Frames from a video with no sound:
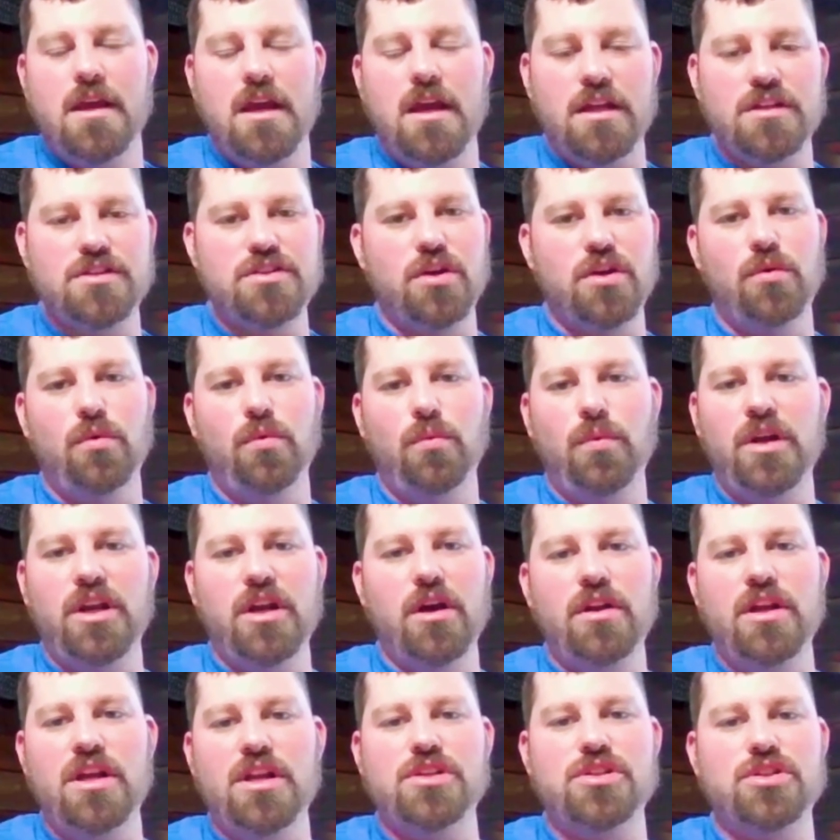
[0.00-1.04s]
And so when we
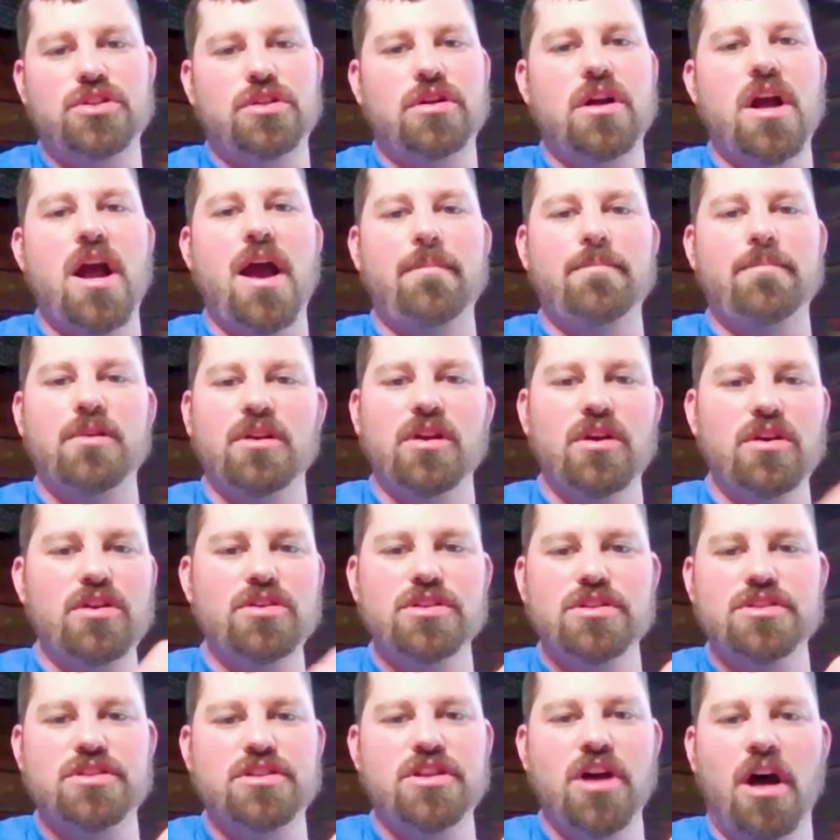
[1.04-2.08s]
go to each trap, you
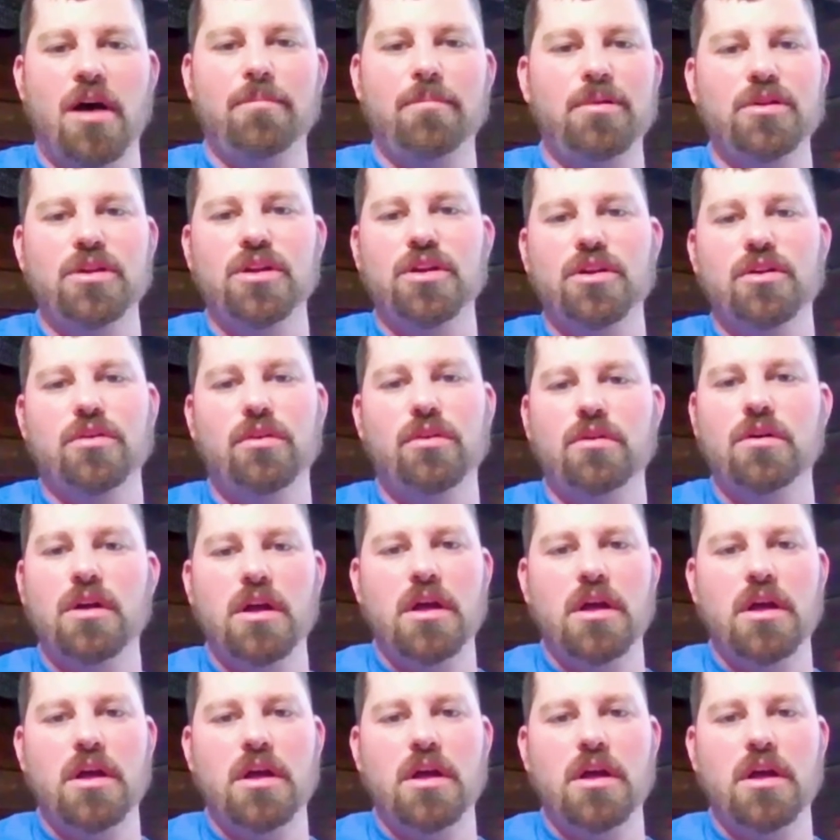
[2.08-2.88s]
just dump a little,